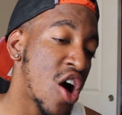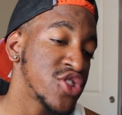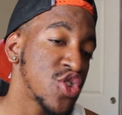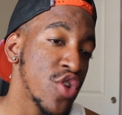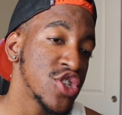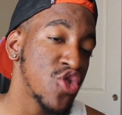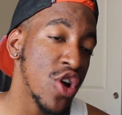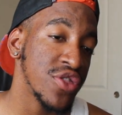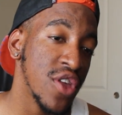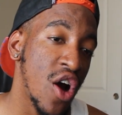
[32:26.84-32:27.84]
story
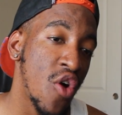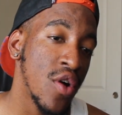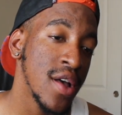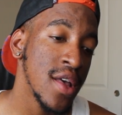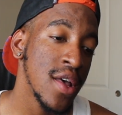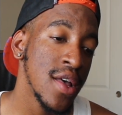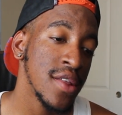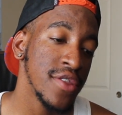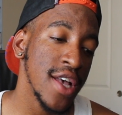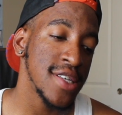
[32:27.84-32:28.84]
short though,
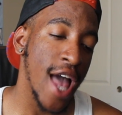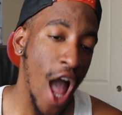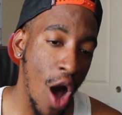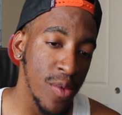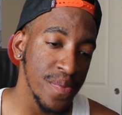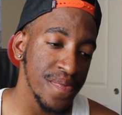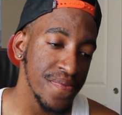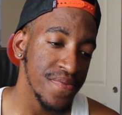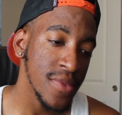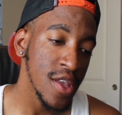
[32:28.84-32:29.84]
this
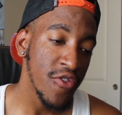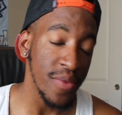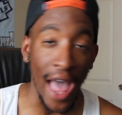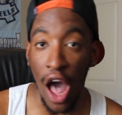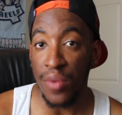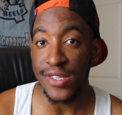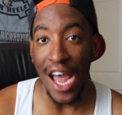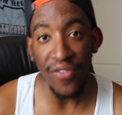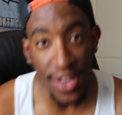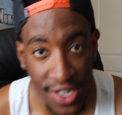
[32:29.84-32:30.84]
album, from the albums
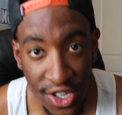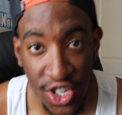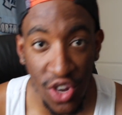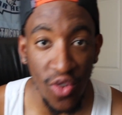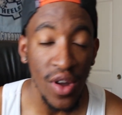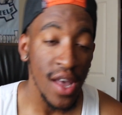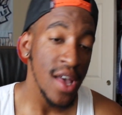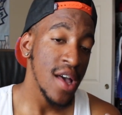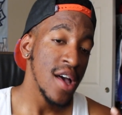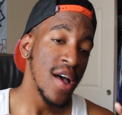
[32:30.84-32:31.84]
I've listened to,
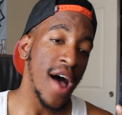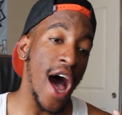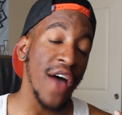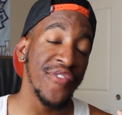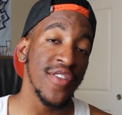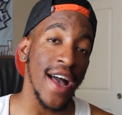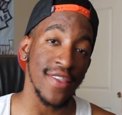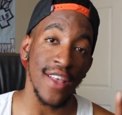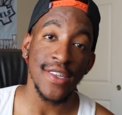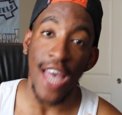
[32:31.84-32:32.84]
I feel
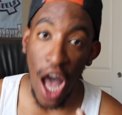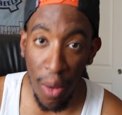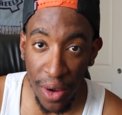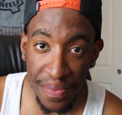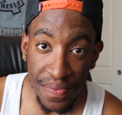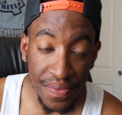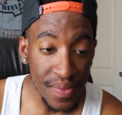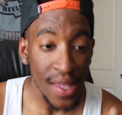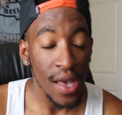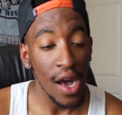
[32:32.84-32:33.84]
like this album,
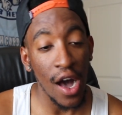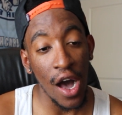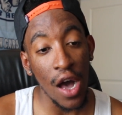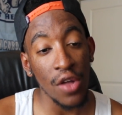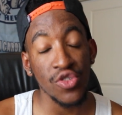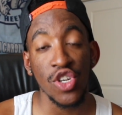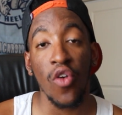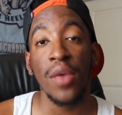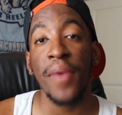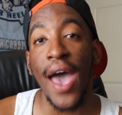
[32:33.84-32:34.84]

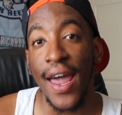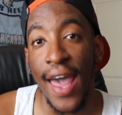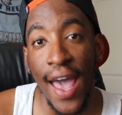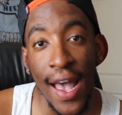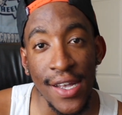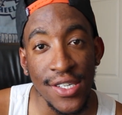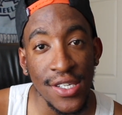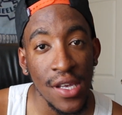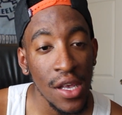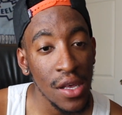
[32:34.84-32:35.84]
Joey
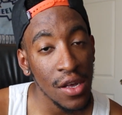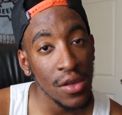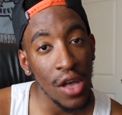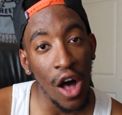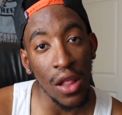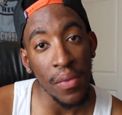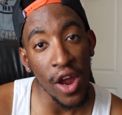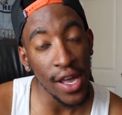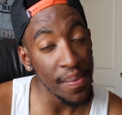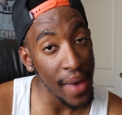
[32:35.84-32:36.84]
Badass, All
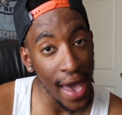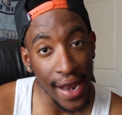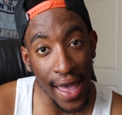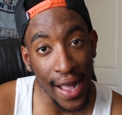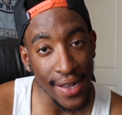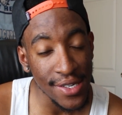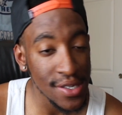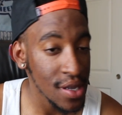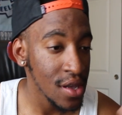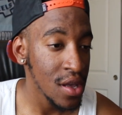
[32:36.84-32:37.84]
American
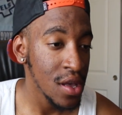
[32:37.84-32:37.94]
Badass,